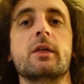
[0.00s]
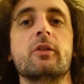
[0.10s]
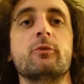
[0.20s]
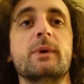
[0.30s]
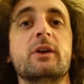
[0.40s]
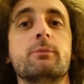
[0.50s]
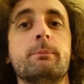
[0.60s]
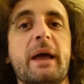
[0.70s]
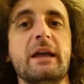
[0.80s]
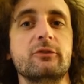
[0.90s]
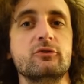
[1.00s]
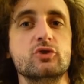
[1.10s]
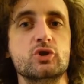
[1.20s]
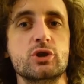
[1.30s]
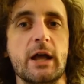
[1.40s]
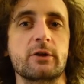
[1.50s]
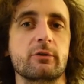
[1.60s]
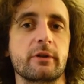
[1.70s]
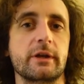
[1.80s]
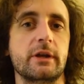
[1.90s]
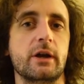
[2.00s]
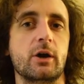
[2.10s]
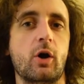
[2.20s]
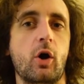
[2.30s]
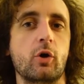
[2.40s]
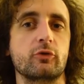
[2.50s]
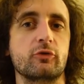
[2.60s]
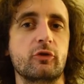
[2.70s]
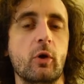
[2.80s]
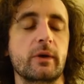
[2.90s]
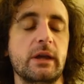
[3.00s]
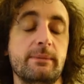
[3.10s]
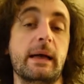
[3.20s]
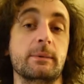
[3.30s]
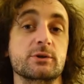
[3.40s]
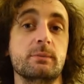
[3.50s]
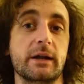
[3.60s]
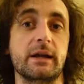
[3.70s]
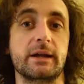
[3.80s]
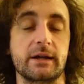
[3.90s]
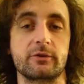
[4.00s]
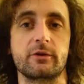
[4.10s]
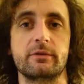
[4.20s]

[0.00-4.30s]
It's because banks generally don't keep that much money on hand.